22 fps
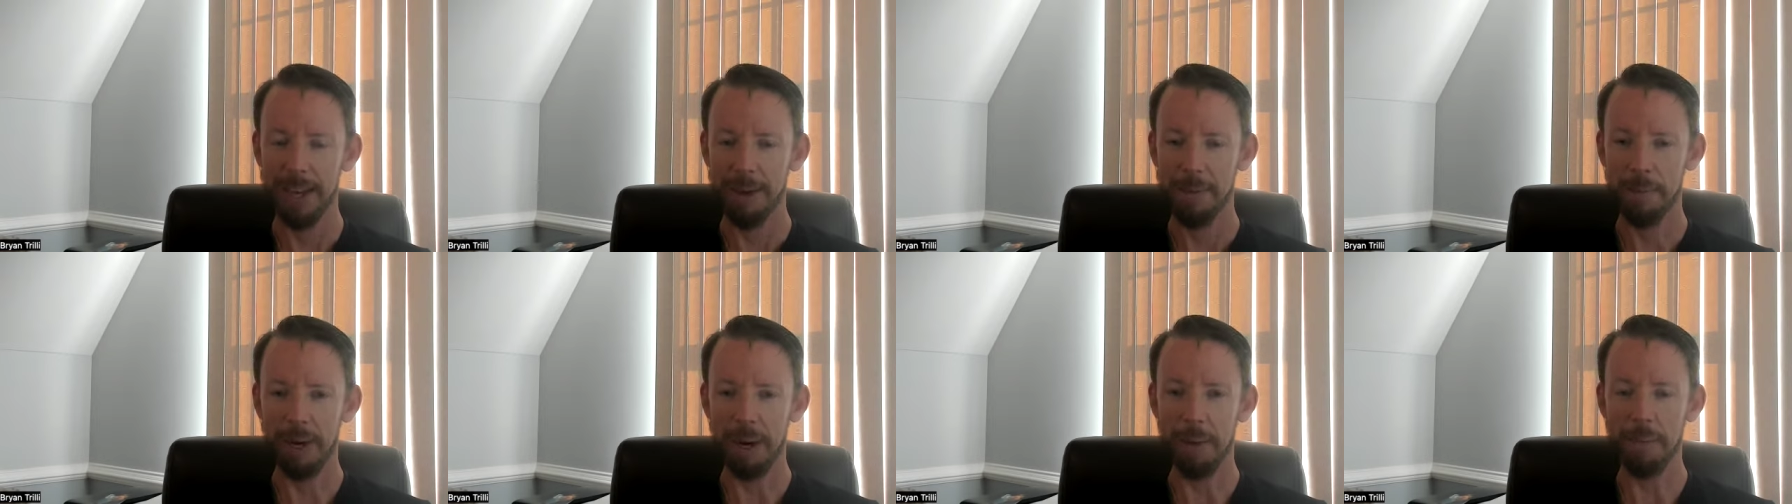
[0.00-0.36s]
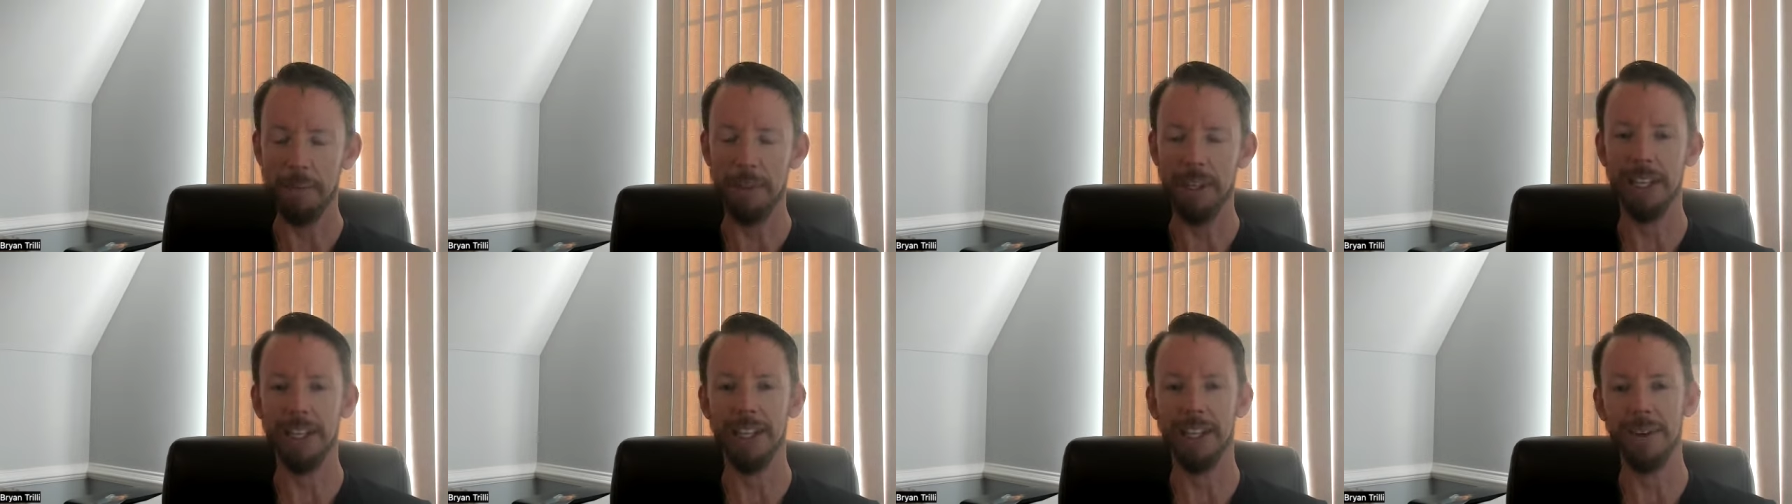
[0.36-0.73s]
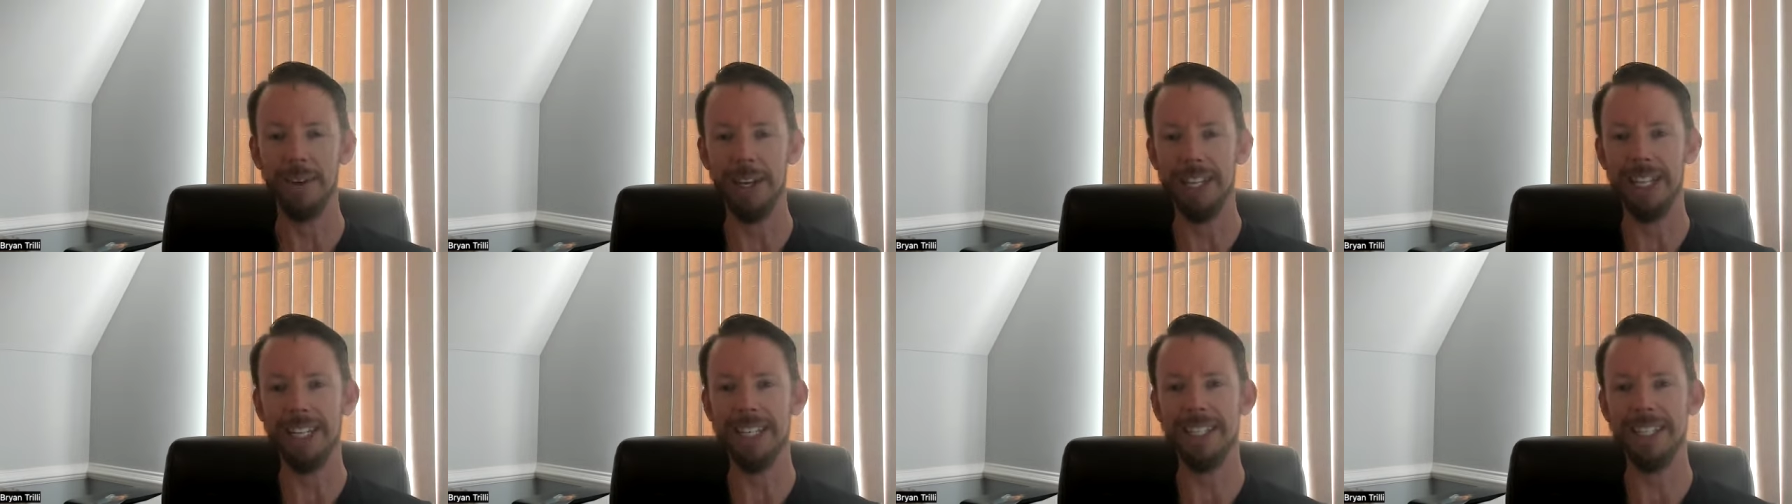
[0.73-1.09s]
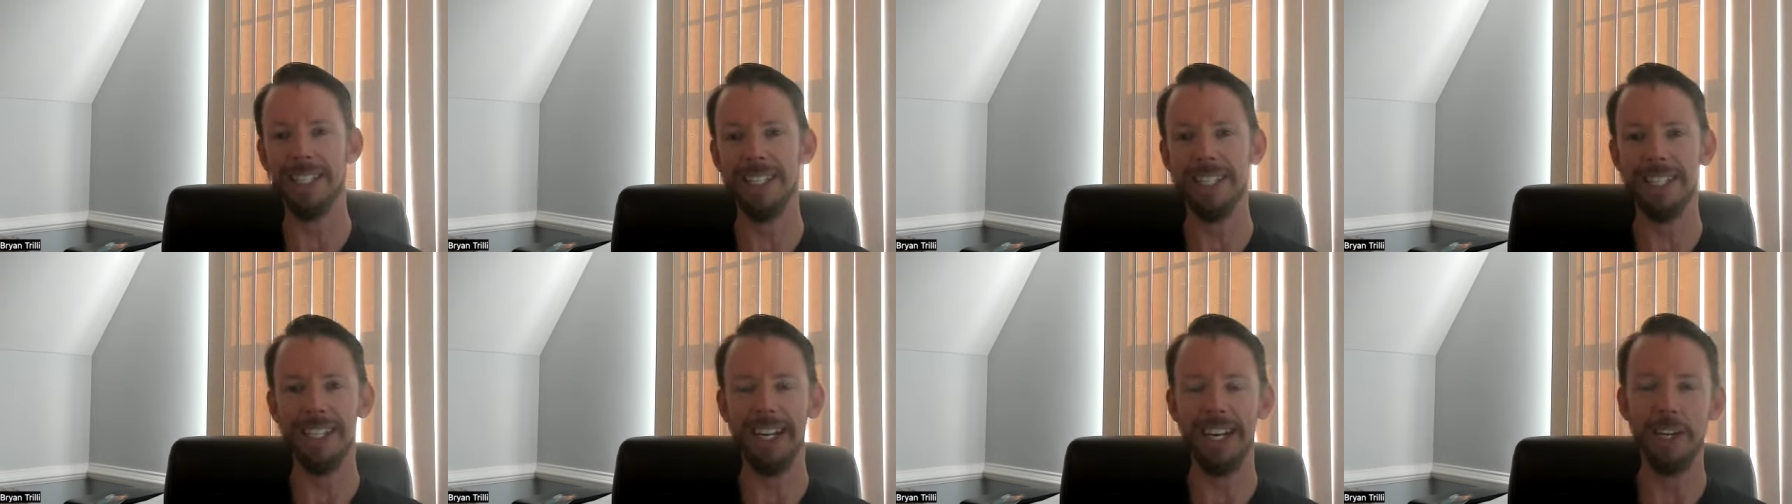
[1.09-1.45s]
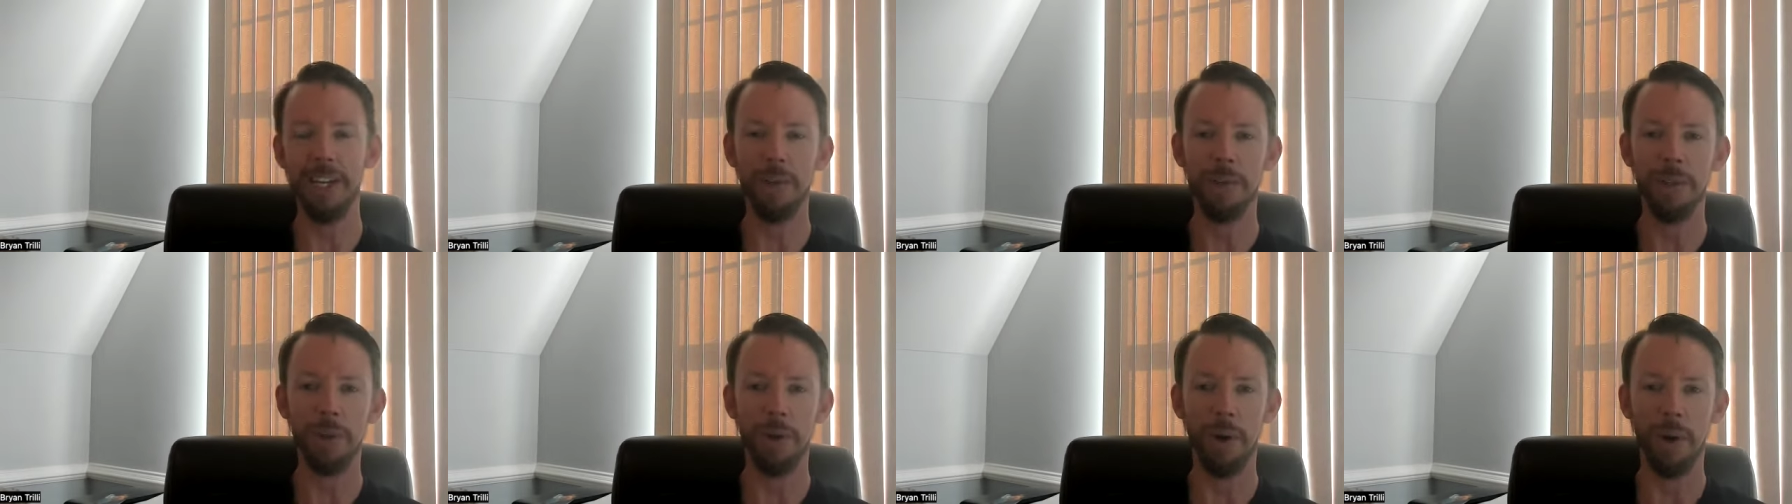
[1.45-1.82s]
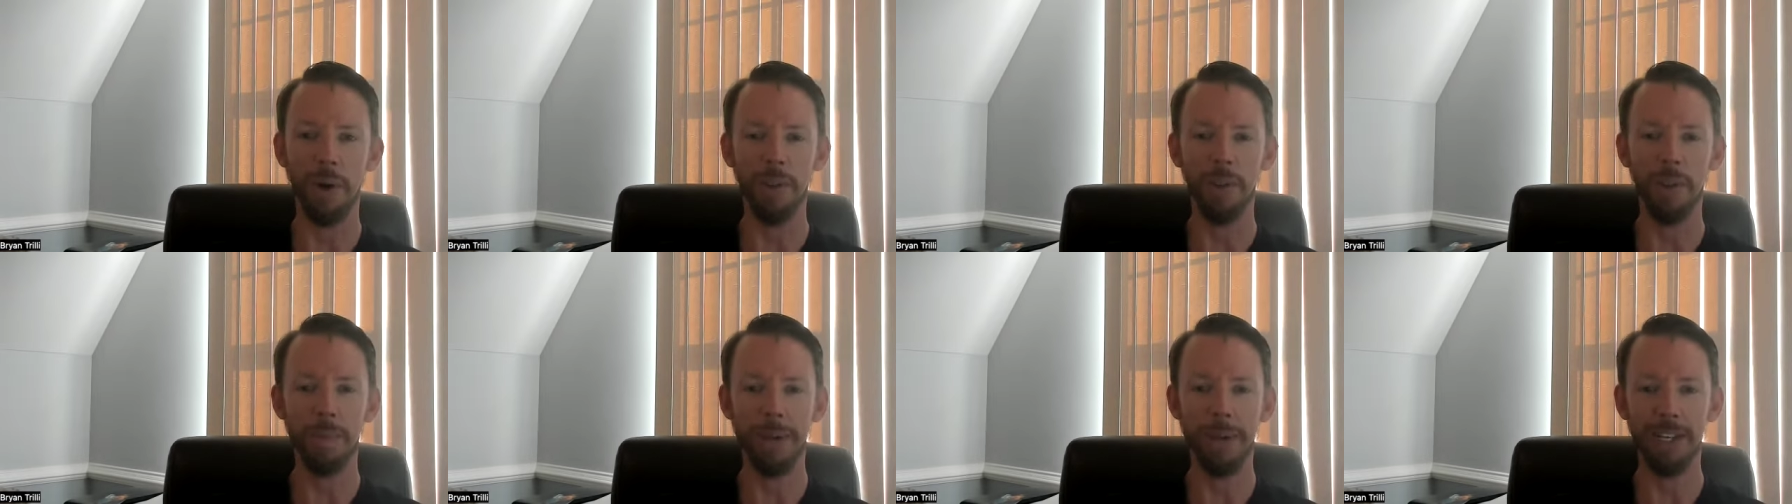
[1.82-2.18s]
But I'm thinking, like, okay, let's just say you took
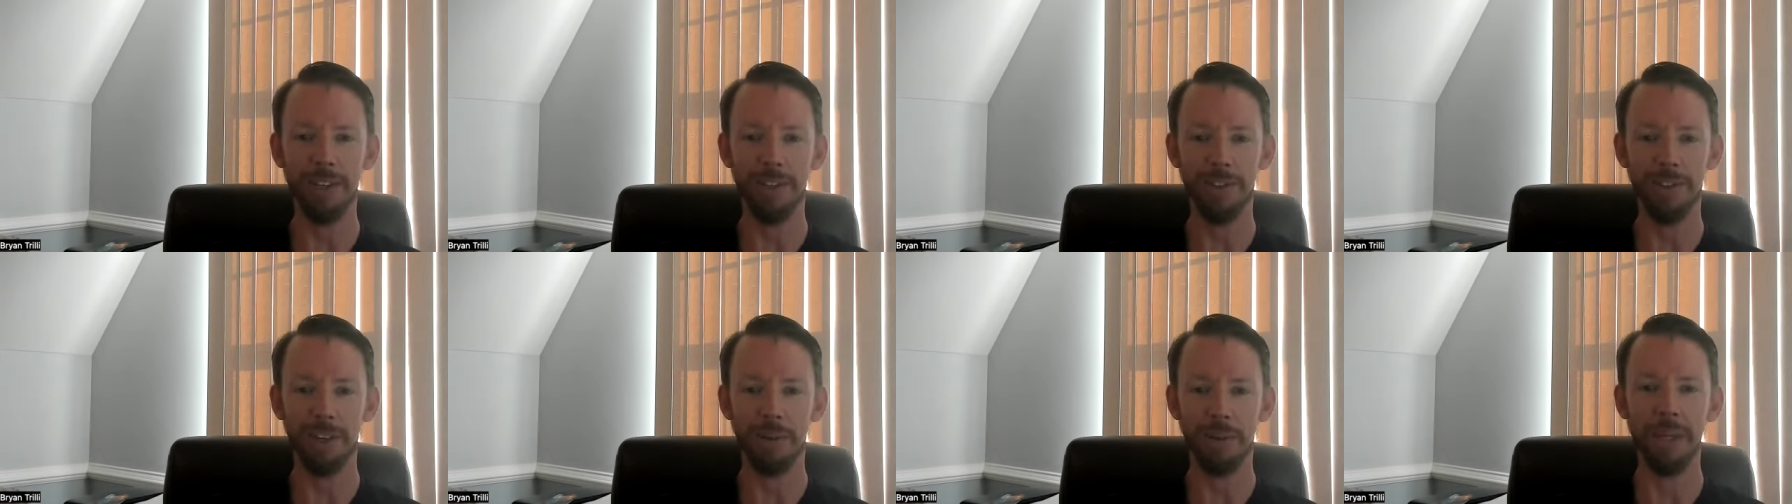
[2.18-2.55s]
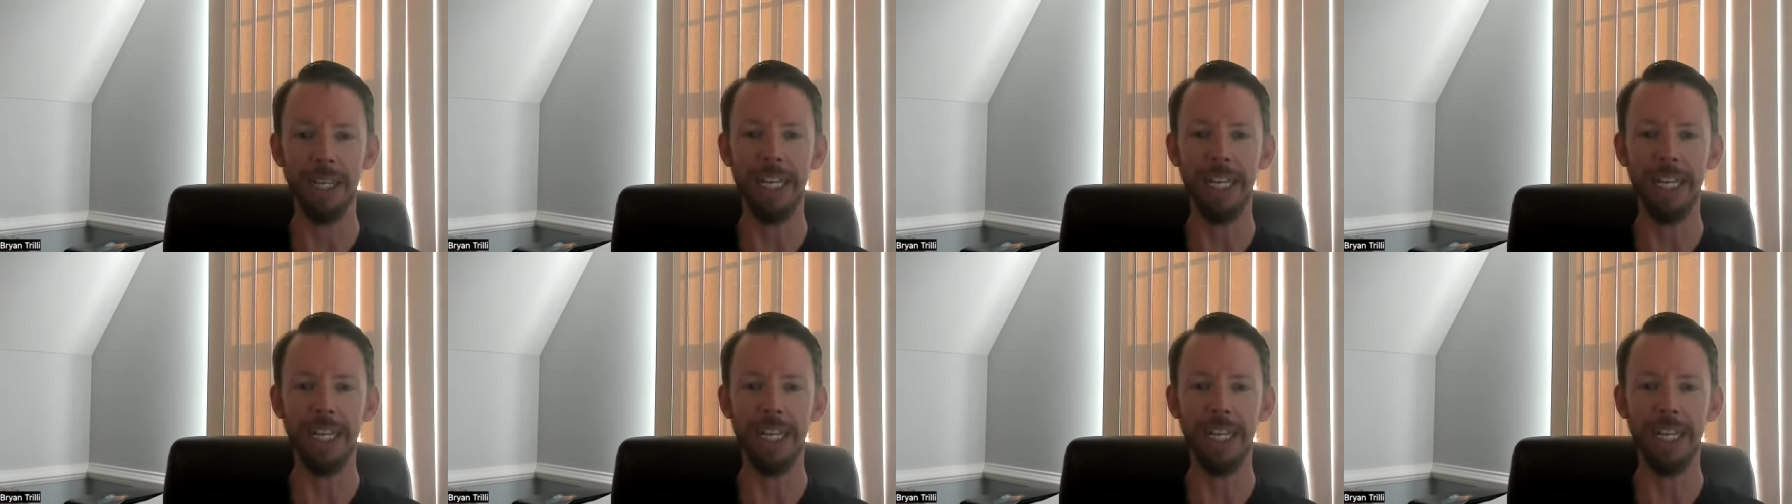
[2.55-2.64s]
all the mainstream